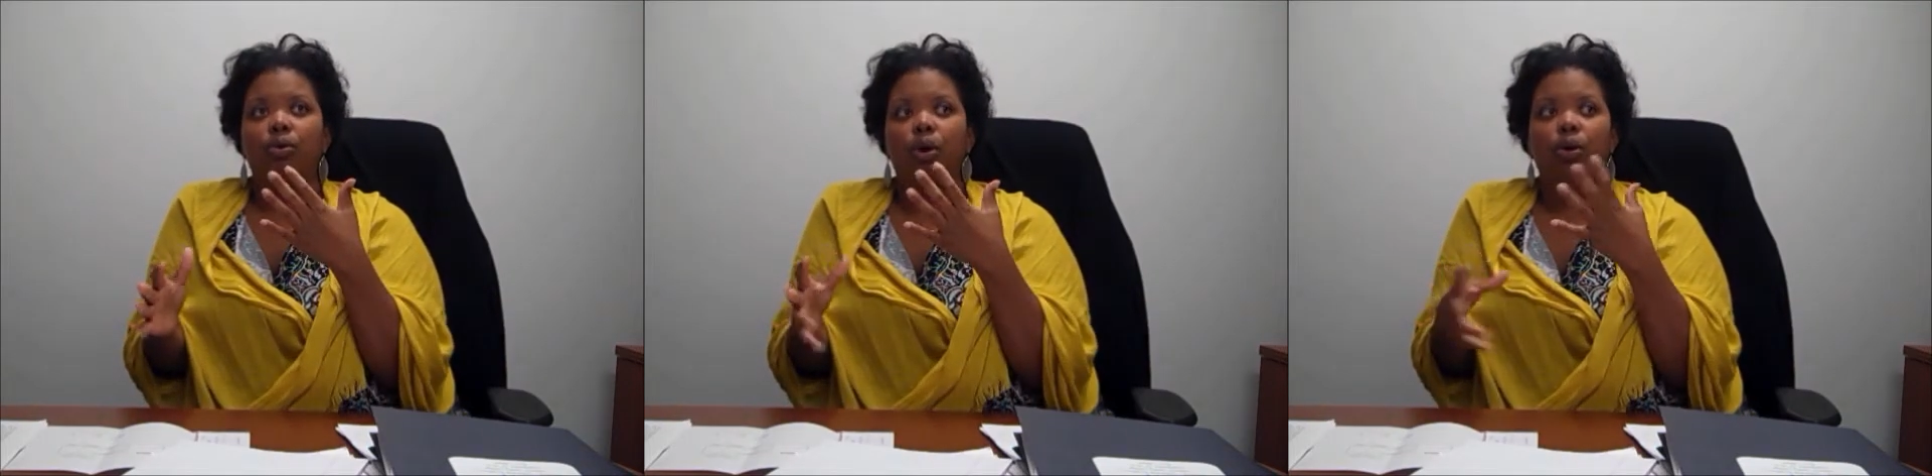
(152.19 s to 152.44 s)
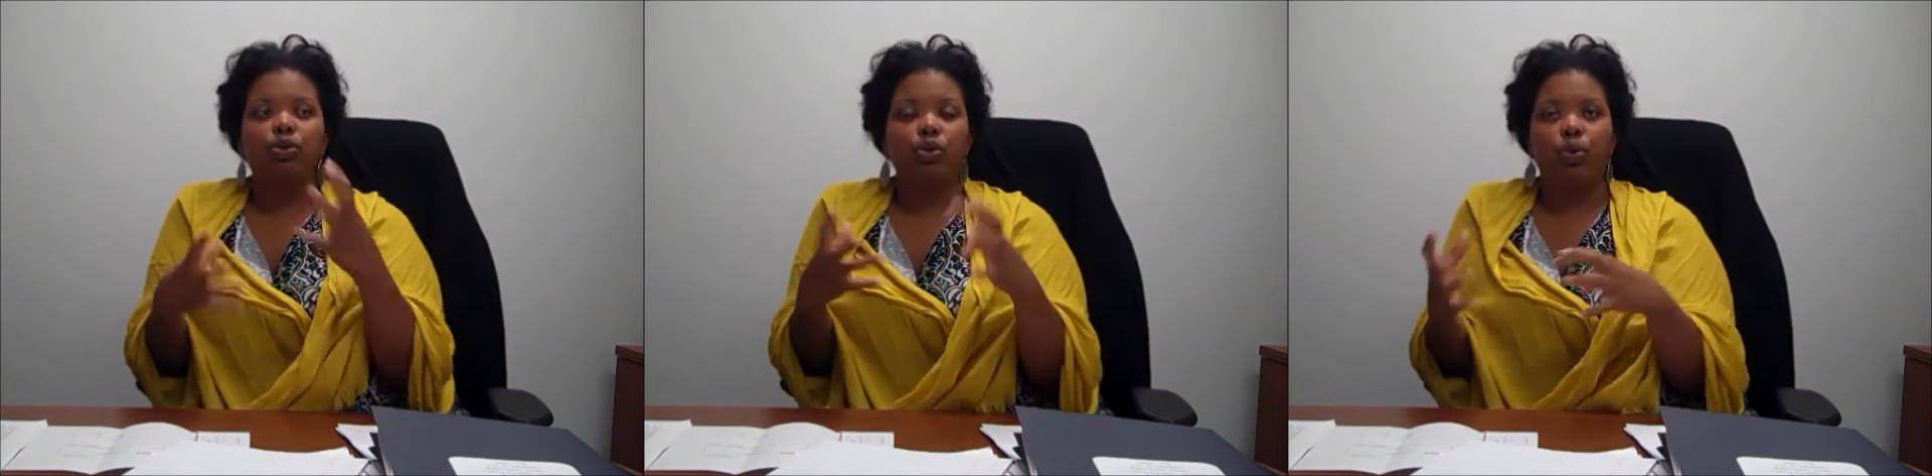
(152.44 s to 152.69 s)

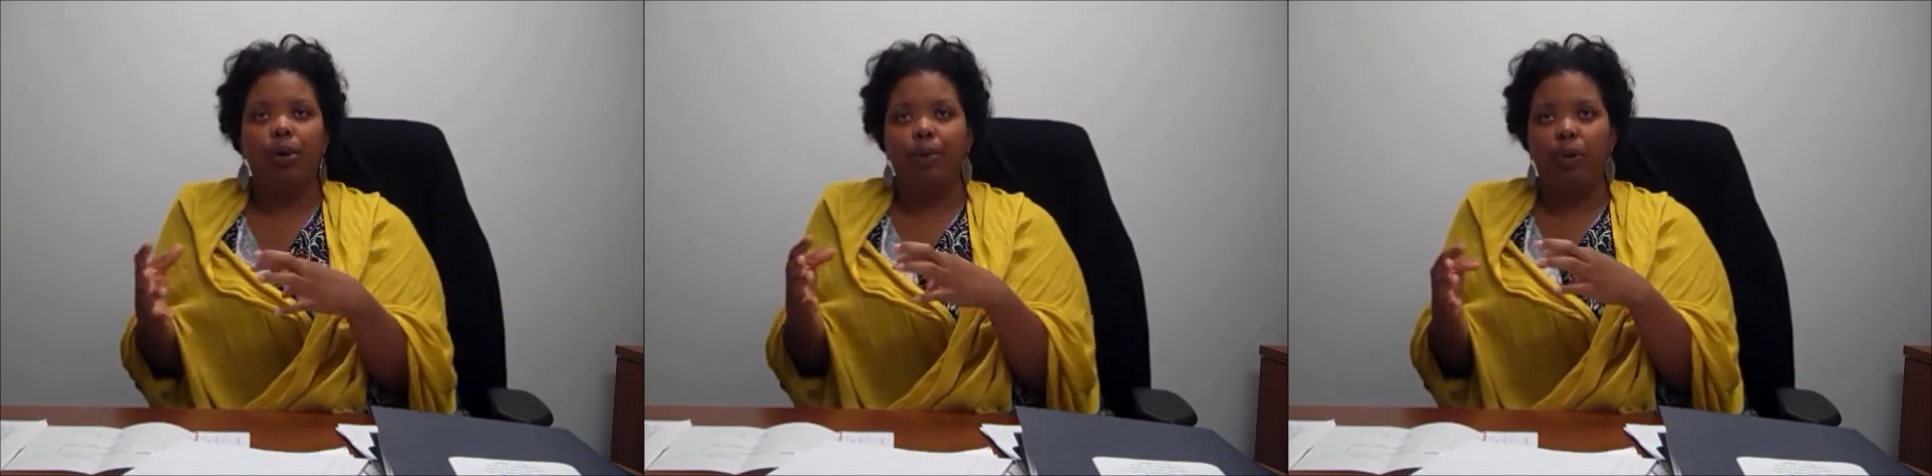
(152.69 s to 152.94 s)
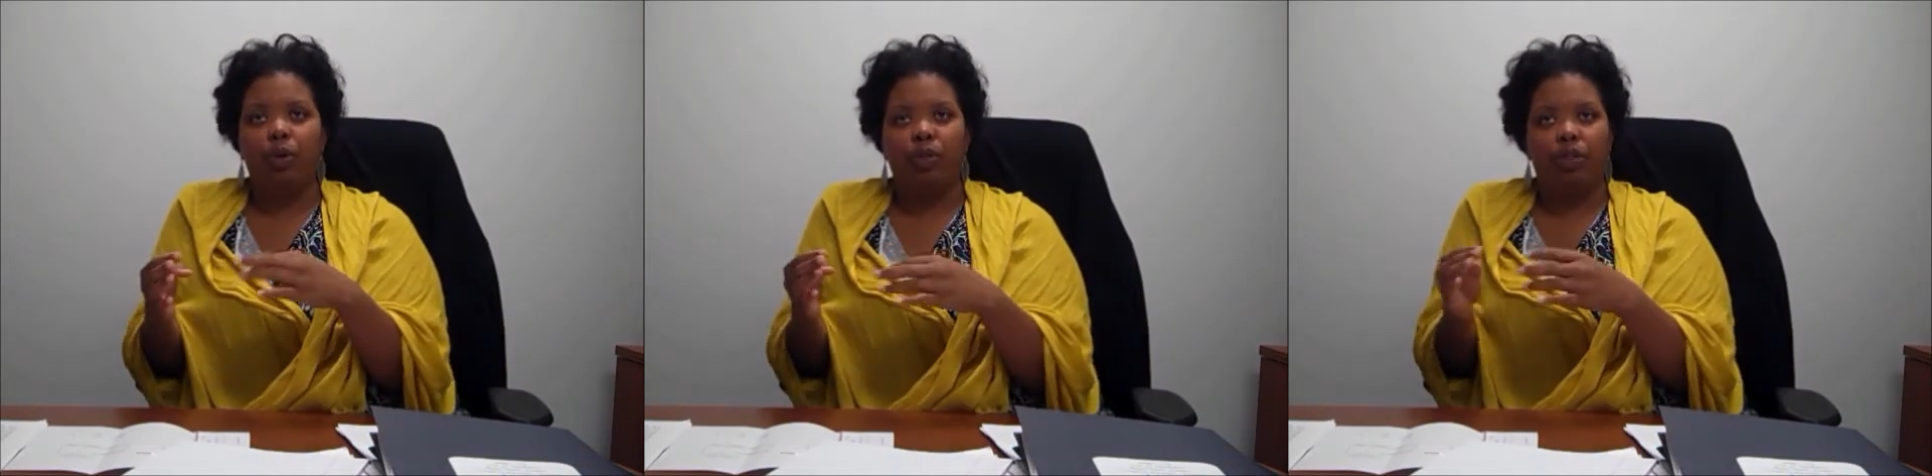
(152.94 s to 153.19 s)
older
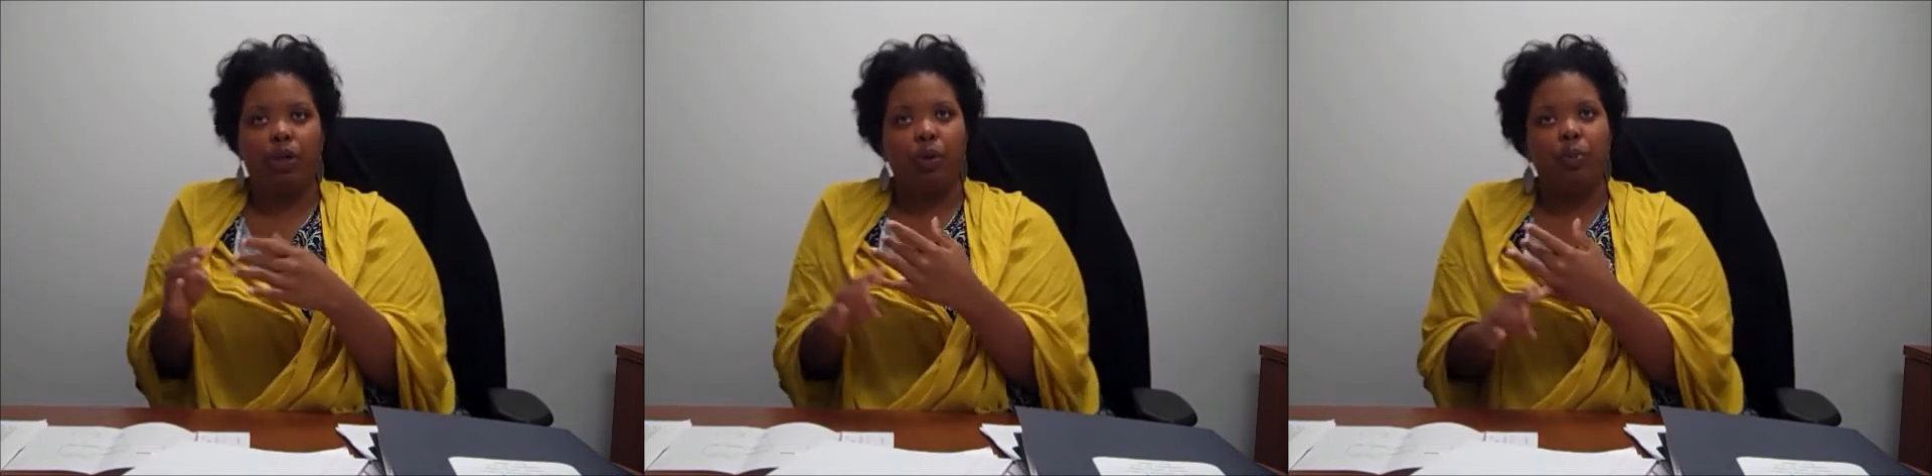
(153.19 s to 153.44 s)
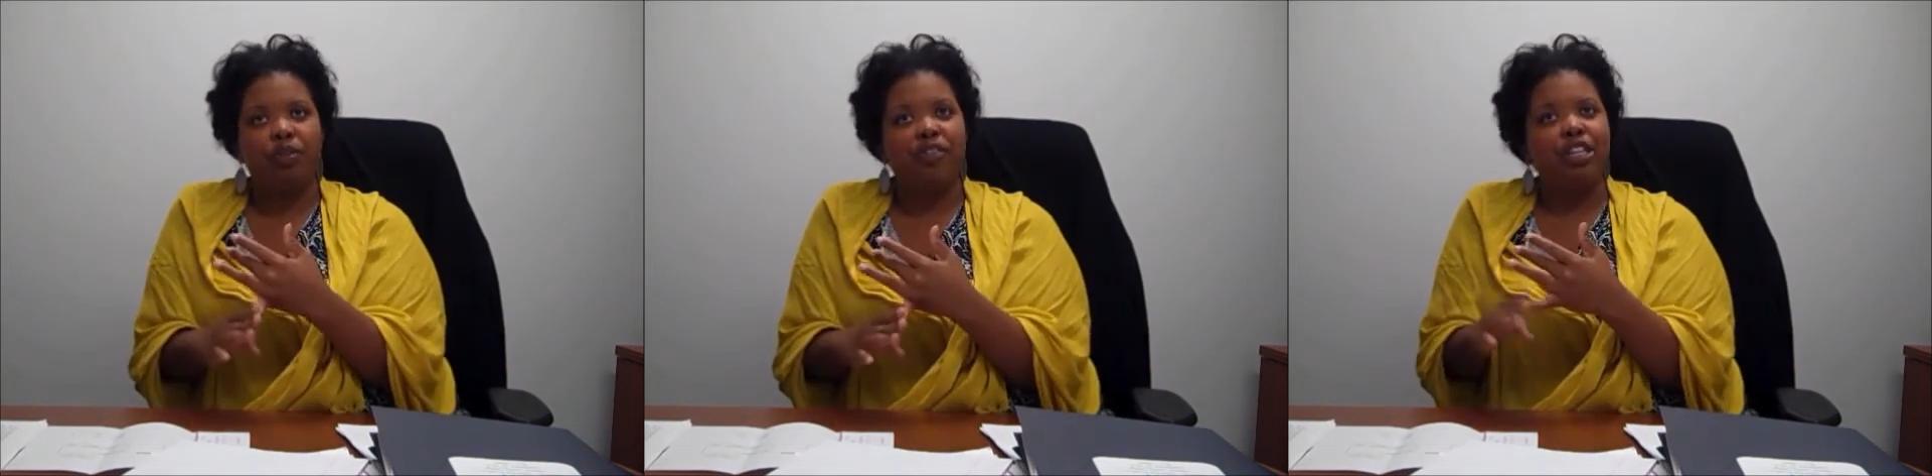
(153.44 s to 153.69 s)
women, whether they were
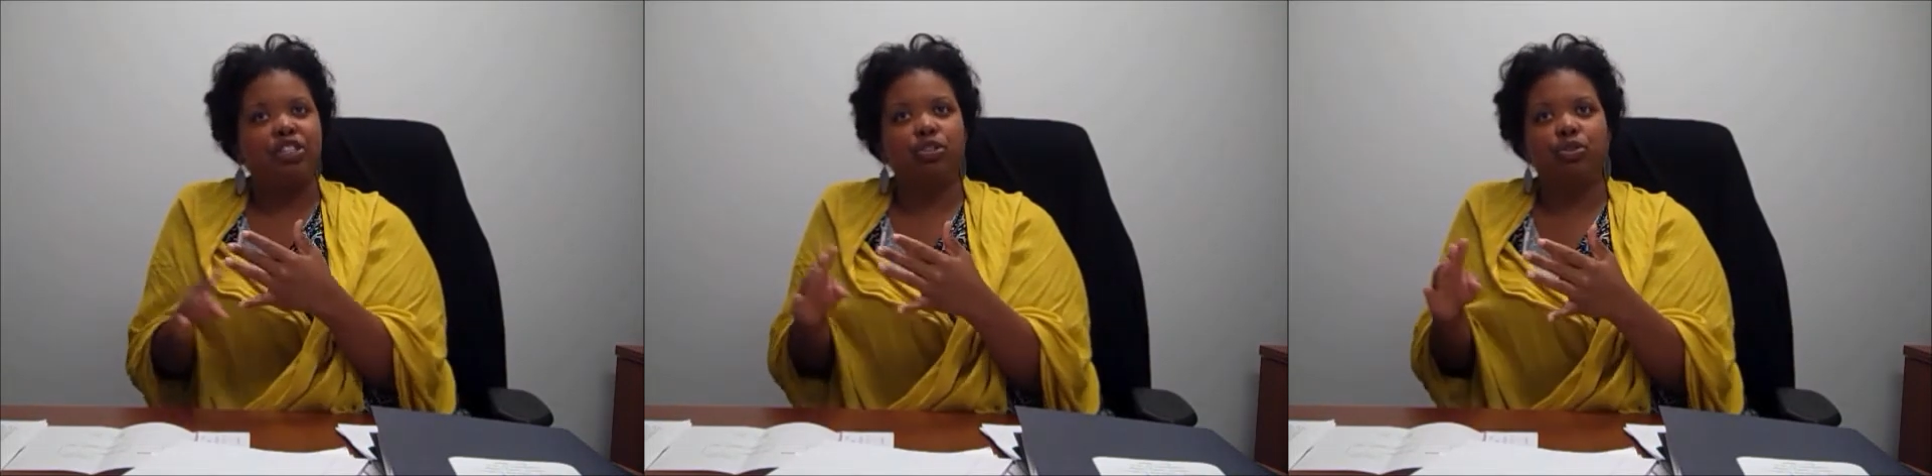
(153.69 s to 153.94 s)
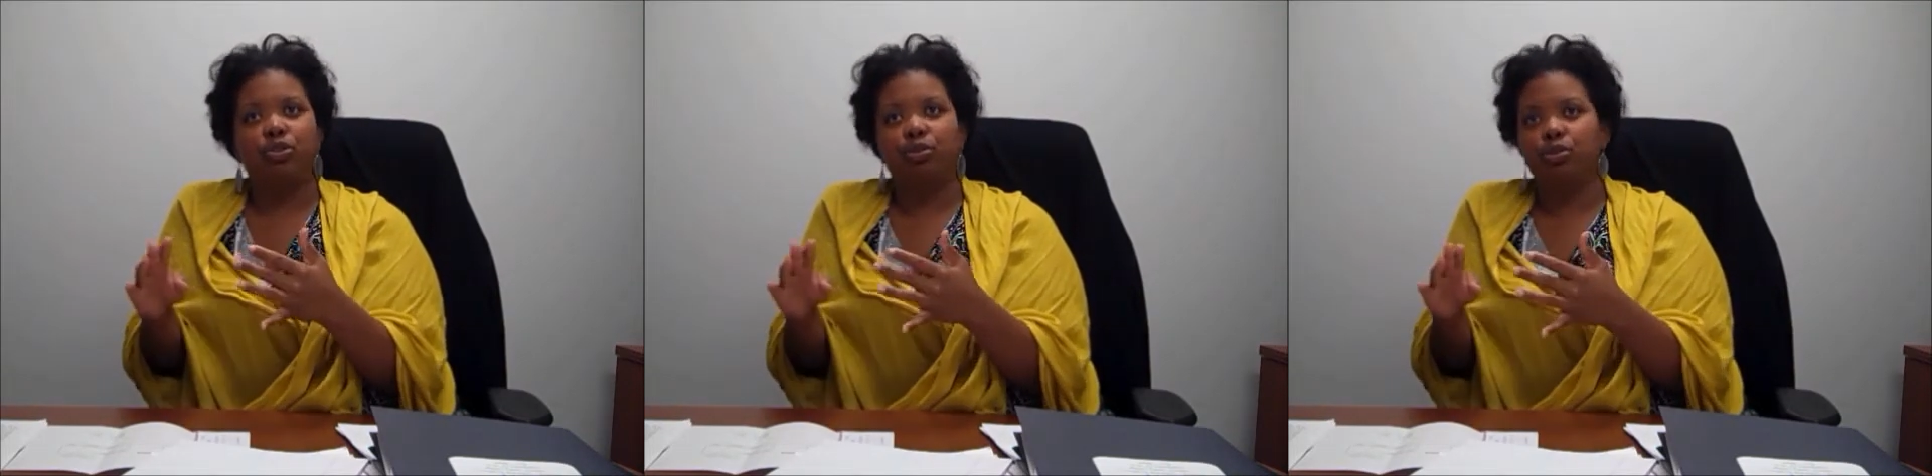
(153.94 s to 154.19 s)

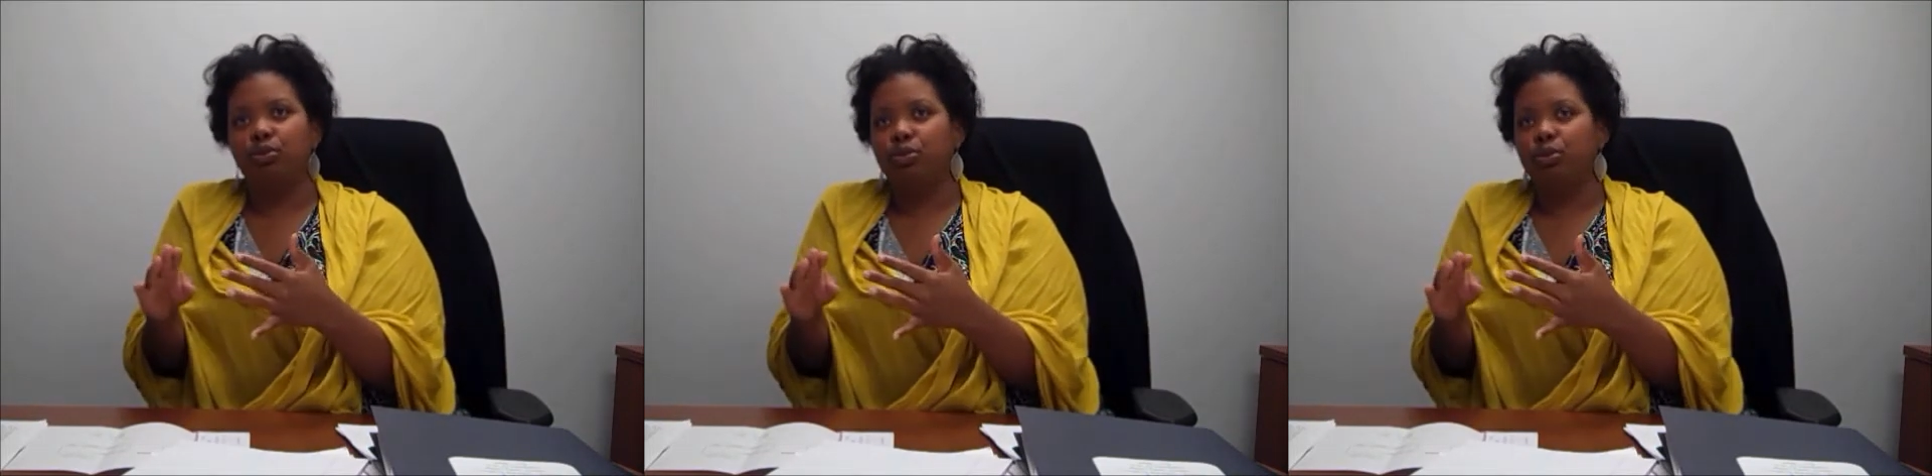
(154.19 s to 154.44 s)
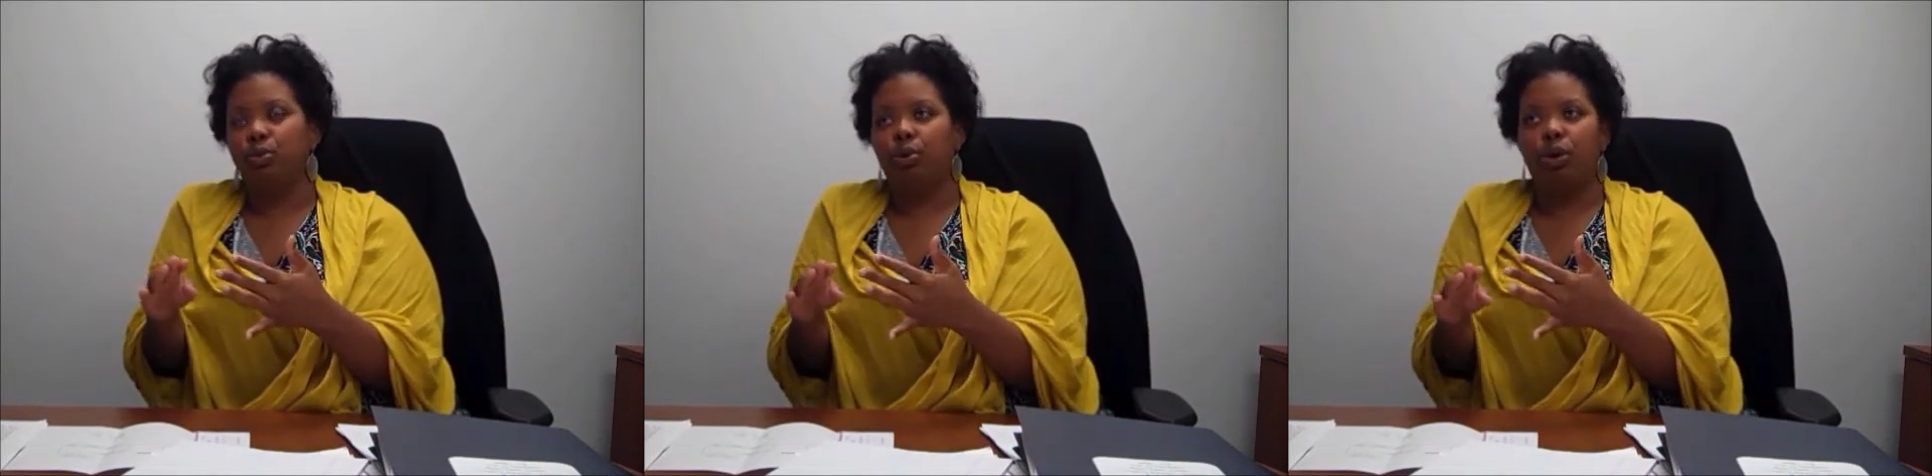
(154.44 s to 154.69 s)

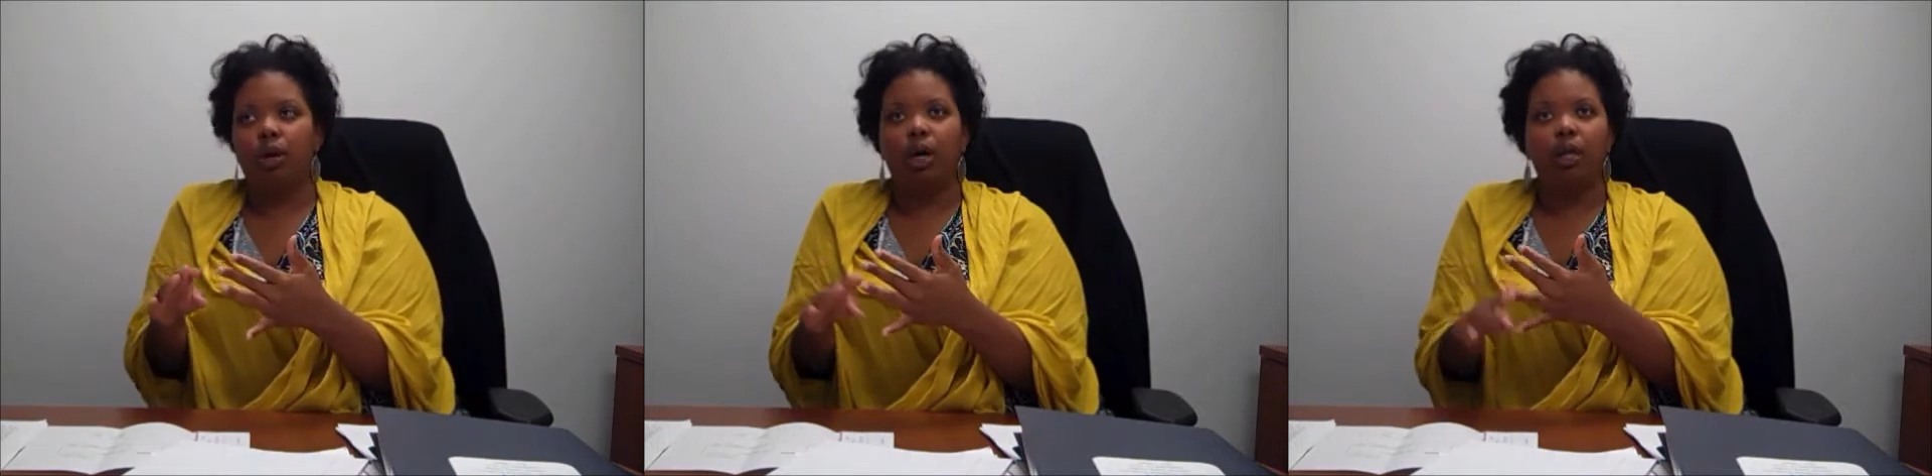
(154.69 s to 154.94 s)
professionals or